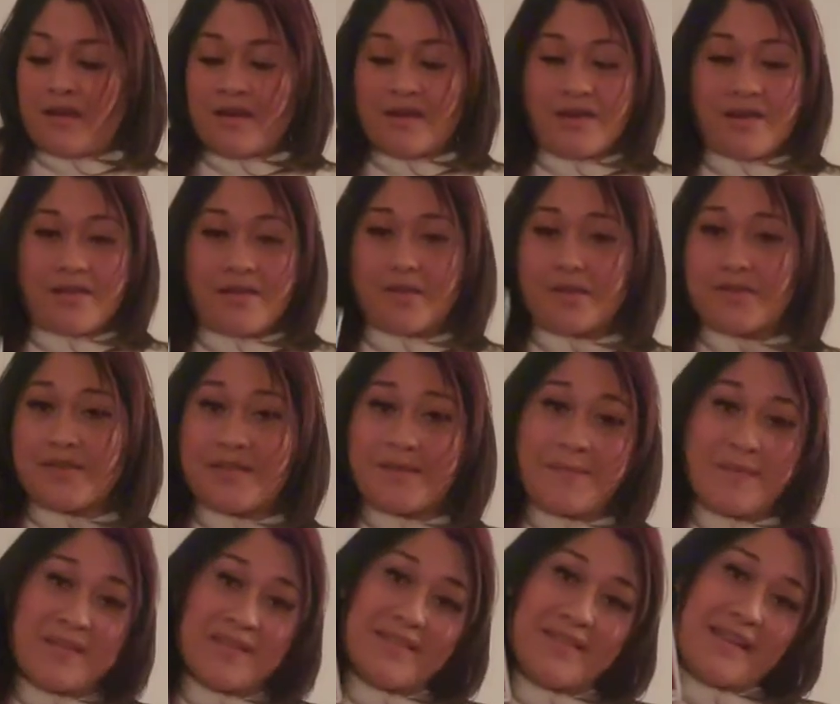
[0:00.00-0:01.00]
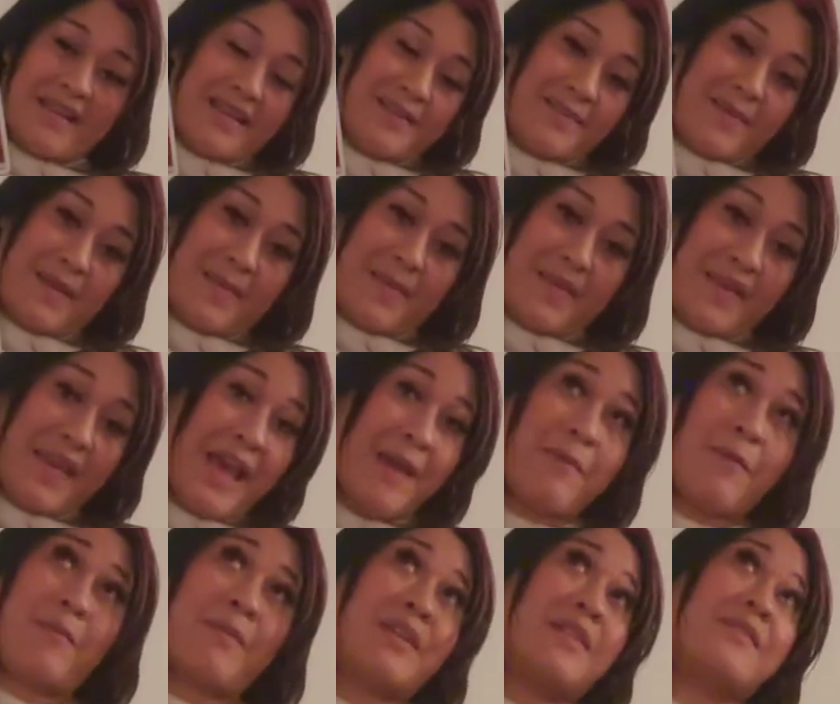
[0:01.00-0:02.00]
Those sleepless nights, baby.
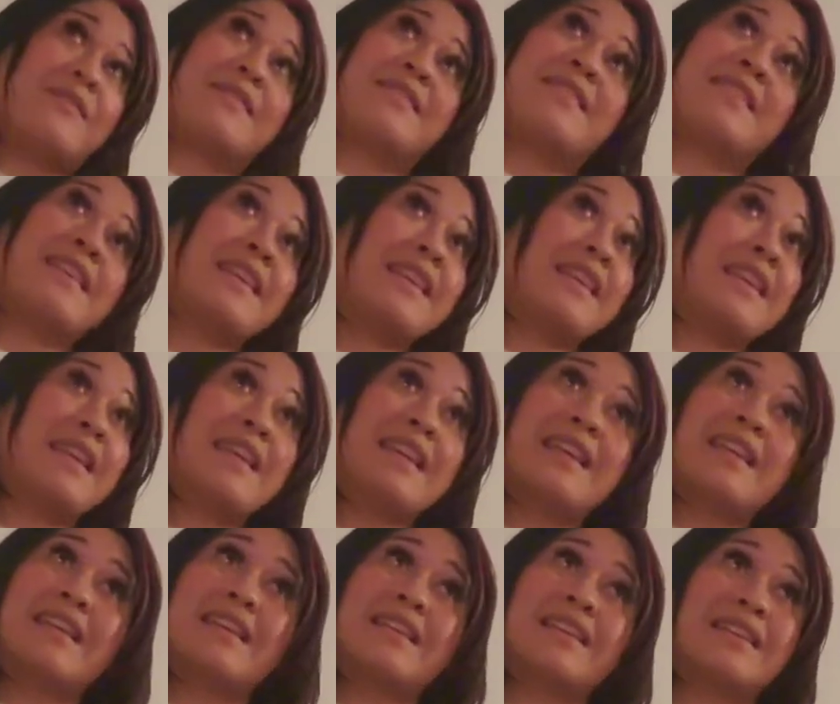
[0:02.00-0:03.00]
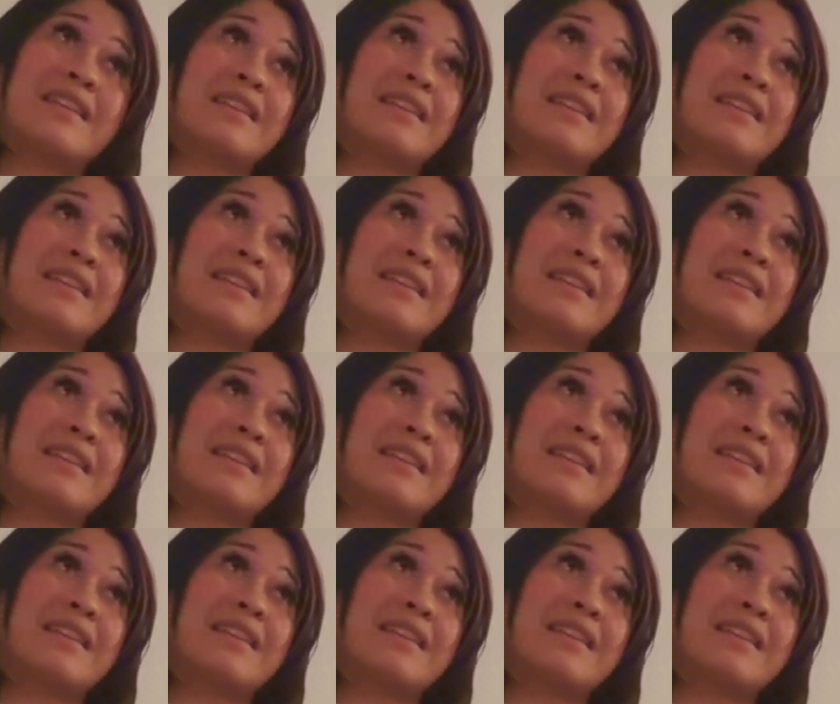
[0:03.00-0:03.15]
Chamomile tea,